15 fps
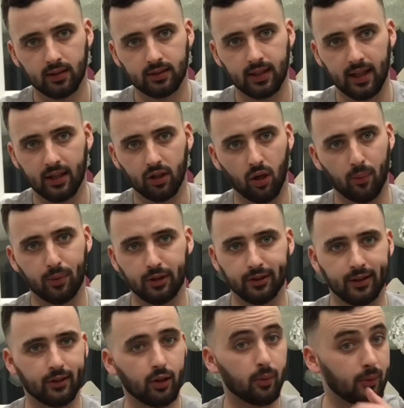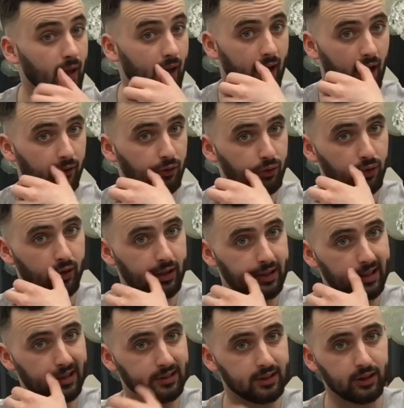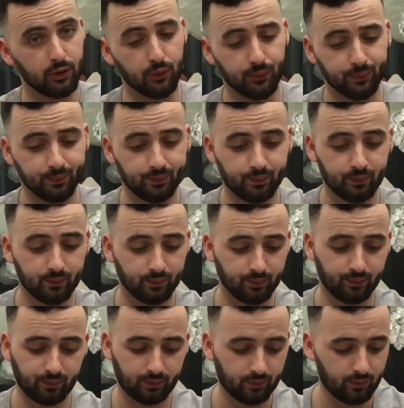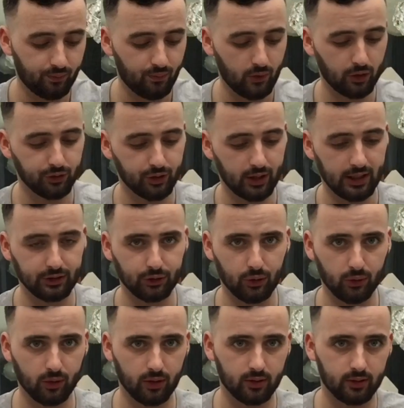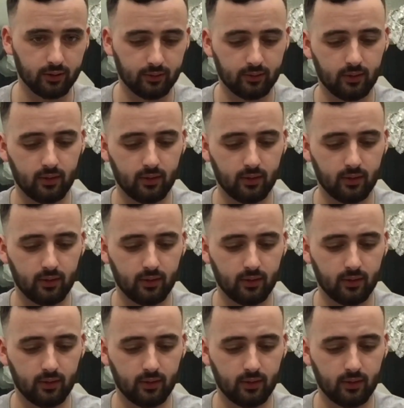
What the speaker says: tighten up and you end up that half will turn into a 0. So that's not good.